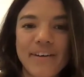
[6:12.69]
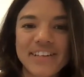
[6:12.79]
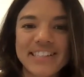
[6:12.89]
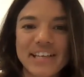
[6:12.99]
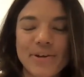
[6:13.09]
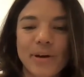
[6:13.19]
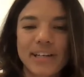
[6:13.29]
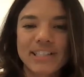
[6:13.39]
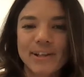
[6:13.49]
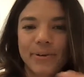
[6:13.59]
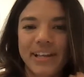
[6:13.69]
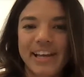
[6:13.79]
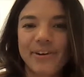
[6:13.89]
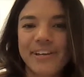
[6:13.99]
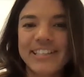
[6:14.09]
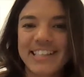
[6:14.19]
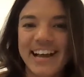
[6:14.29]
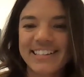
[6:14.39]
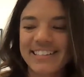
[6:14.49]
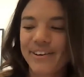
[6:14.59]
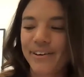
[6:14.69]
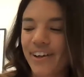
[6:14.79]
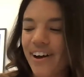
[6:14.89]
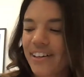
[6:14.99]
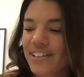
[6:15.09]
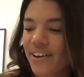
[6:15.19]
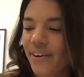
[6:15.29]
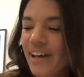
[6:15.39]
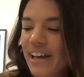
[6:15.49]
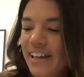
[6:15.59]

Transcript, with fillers: obviously you want to slowly increase that as you go along so